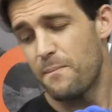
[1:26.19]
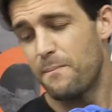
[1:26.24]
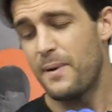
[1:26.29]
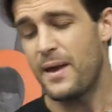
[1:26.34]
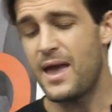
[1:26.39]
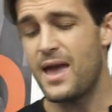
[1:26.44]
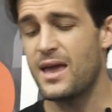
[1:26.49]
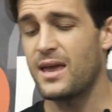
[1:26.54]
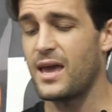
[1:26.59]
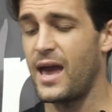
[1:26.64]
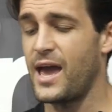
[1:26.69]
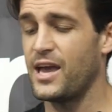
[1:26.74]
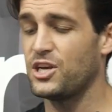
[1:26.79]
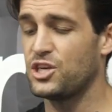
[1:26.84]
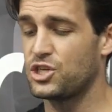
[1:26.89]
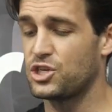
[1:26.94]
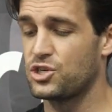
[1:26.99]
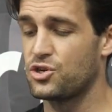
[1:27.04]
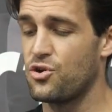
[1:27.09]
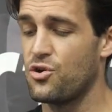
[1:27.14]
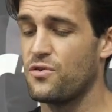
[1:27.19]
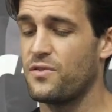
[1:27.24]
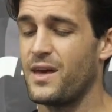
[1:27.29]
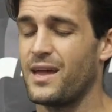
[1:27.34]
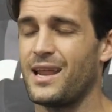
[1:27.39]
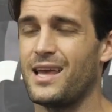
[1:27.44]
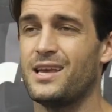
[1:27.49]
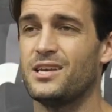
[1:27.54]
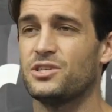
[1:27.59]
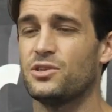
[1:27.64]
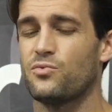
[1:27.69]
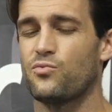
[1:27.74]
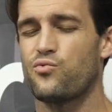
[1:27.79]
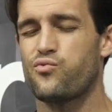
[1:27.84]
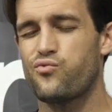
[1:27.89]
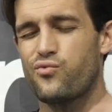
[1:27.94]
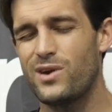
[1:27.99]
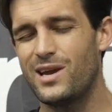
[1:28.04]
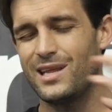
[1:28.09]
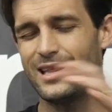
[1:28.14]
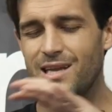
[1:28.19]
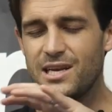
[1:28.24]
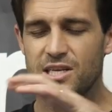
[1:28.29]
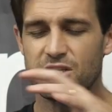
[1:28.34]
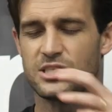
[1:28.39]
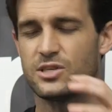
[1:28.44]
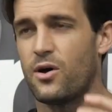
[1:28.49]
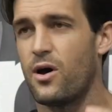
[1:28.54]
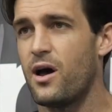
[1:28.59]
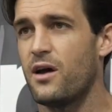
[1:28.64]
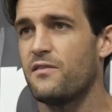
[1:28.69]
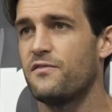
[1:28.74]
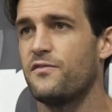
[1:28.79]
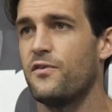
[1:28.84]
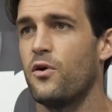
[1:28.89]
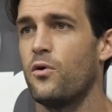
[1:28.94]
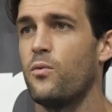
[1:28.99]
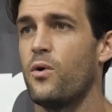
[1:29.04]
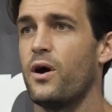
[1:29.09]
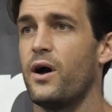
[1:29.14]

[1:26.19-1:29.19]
being a shoe that isn't really designed for what